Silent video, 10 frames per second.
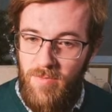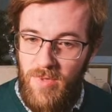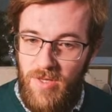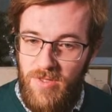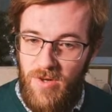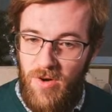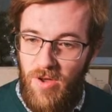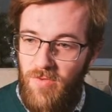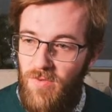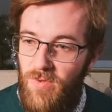because there are
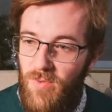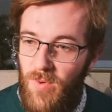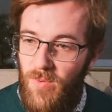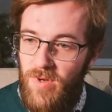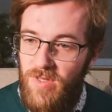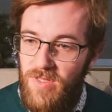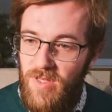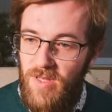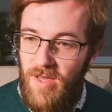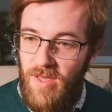121
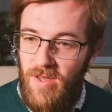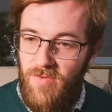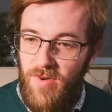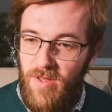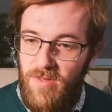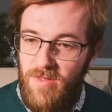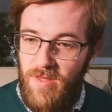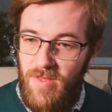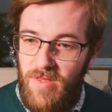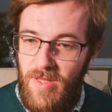distinct hiking trails
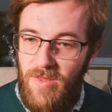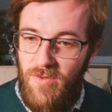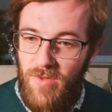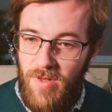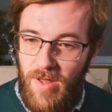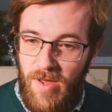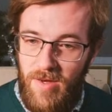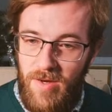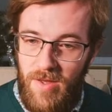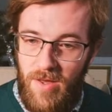that lead to the
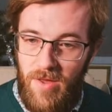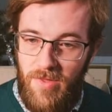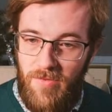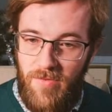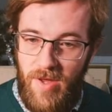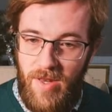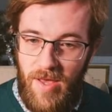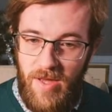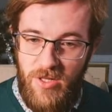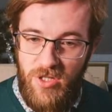9 on the right
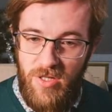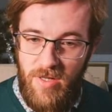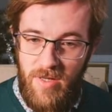edge,